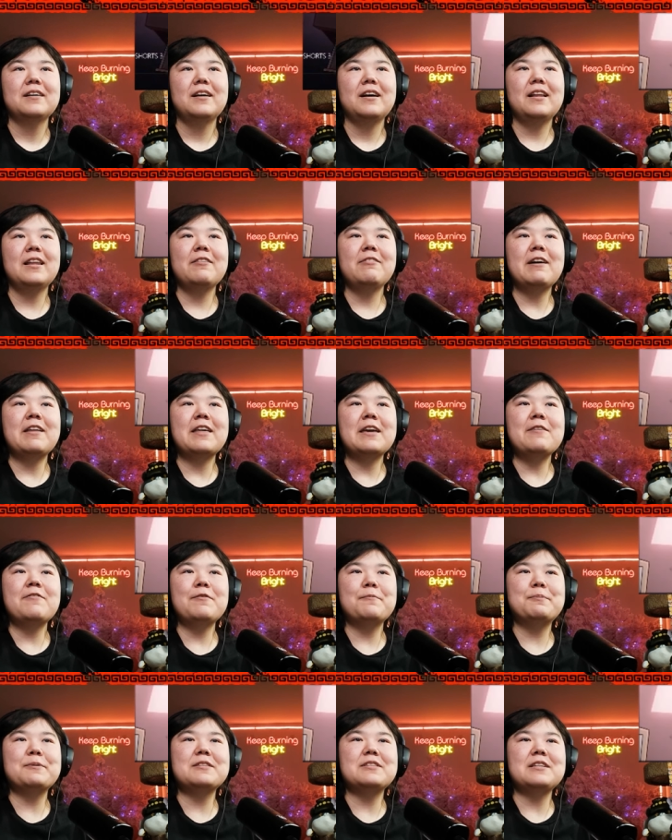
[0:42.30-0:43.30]
I love how they
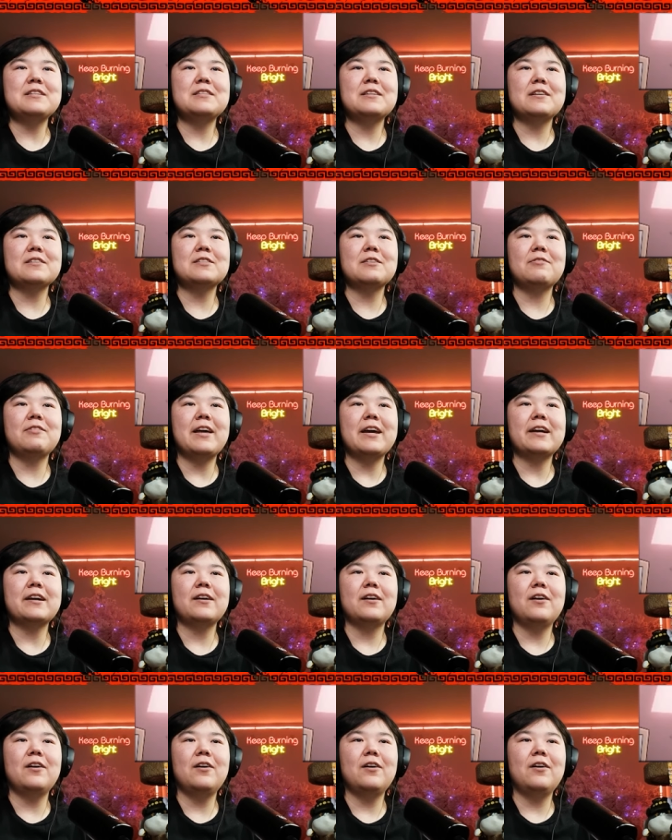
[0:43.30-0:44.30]
even put details of, like,
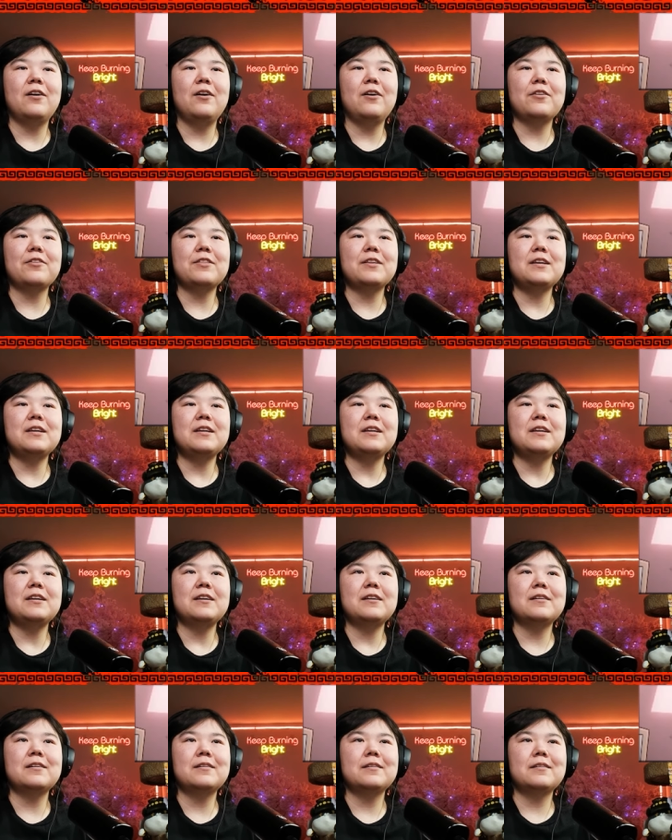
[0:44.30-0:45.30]
all
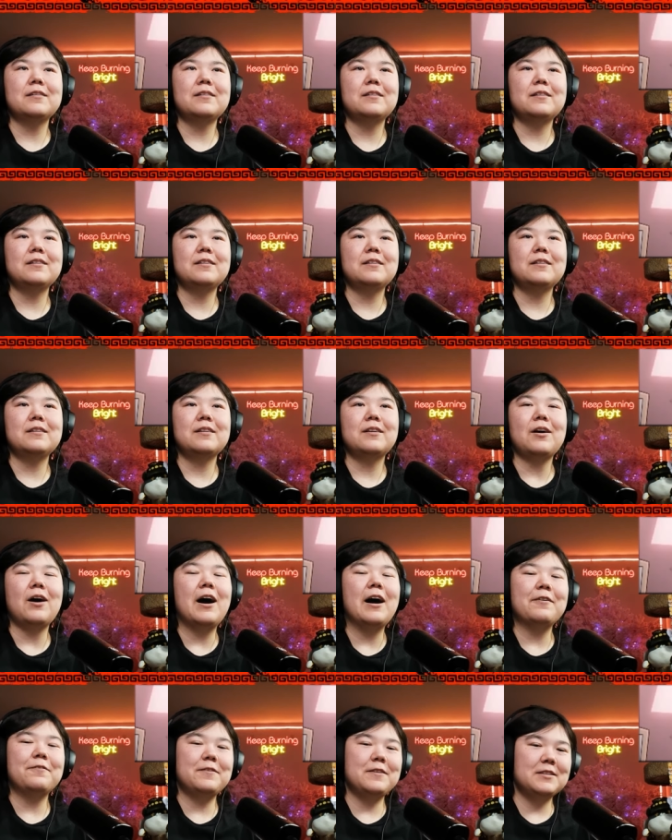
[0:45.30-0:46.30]
the
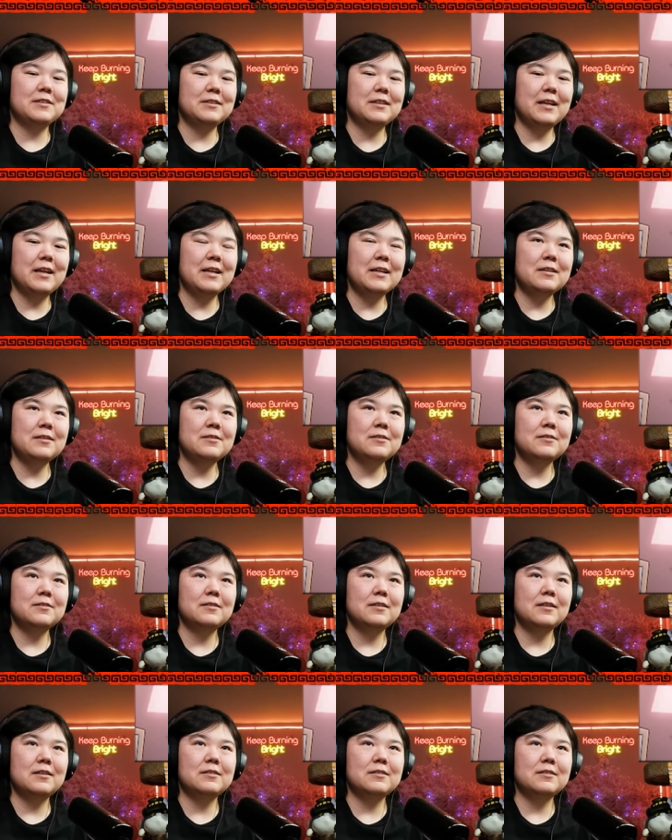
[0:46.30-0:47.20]
coffee stains?